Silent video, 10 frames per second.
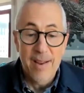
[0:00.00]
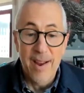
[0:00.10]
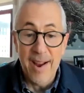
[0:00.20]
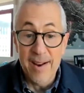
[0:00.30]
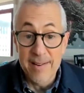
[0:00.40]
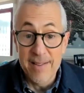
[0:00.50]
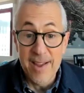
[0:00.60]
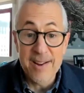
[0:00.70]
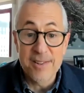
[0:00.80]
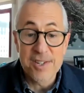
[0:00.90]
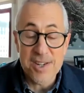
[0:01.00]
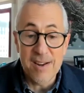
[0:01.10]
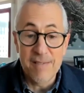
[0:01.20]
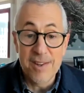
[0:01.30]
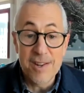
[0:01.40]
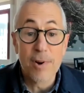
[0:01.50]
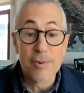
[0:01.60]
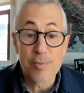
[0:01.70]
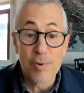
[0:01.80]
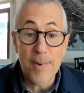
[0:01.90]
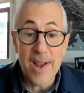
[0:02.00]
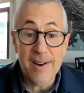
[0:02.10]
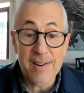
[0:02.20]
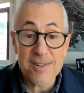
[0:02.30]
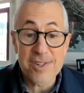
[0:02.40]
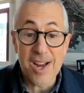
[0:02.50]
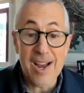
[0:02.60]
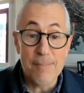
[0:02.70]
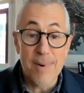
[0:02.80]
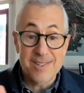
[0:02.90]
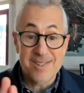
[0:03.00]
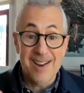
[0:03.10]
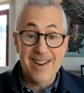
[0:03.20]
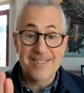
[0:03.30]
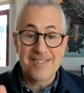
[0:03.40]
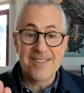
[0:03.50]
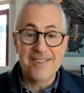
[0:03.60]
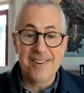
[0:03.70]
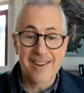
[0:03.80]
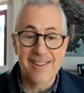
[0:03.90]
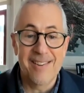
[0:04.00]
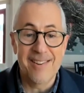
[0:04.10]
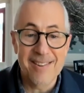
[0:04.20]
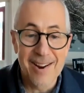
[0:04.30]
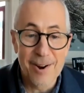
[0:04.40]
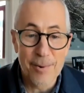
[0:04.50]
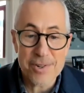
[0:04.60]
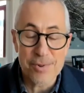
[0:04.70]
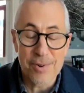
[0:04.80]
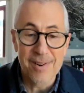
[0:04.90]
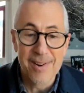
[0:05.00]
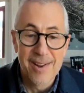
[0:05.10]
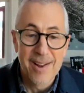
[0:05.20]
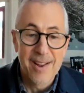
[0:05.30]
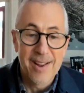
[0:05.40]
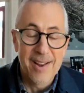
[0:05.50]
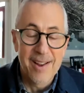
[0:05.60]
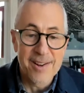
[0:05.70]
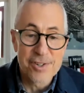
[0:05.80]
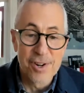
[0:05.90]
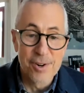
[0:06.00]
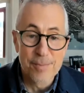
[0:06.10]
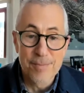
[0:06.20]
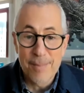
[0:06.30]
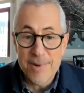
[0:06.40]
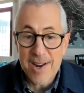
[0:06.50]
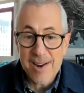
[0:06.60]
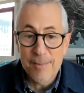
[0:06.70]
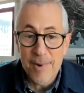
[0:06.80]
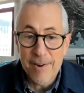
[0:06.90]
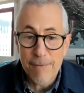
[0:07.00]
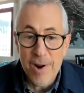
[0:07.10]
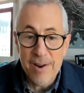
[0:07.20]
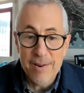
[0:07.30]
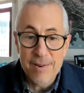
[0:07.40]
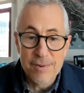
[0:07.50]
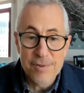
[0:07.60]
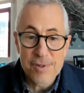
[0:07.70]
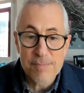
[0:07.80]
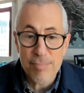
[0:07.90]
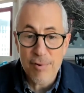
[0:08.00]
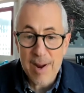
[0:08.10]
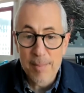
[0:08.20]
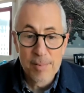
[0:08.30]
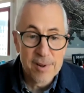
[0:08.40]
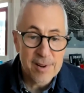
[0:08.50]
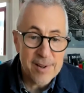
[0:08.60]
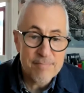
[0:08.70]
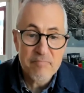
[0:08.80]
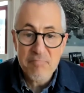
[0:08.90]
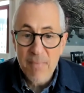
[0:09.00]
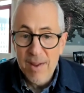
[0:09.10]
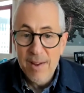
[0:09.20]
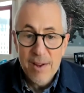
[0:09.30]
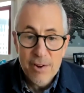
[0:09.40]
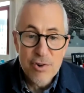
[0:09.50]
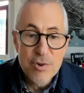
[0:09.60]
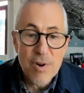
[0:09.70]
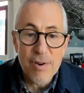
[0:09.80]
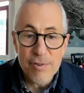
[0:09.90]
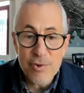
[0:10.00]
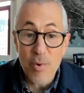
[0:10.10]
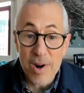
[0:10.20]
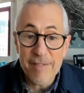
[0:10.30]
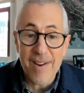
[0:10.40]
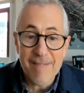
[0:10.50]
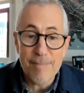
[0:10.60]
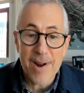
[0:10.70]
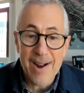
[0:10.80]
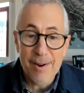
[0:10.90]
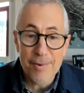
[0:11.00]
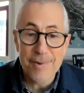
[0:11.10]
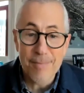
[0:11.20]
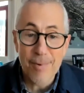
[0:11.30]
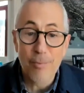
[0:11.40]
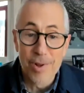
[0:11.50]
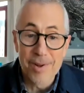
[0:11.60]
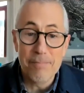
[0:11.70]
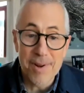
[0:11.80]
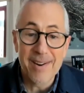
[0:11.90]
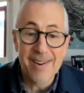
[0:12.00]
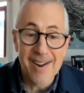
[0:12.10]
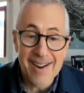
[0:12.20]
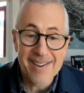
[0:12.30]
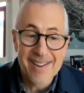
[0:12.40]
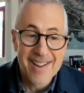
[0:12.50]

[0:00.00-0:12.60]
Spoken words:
And they had saved the most romantic side-by-side seating in the entire restaurant. And so I'm taking my friend, who's probably 225 pounds, a really big guy,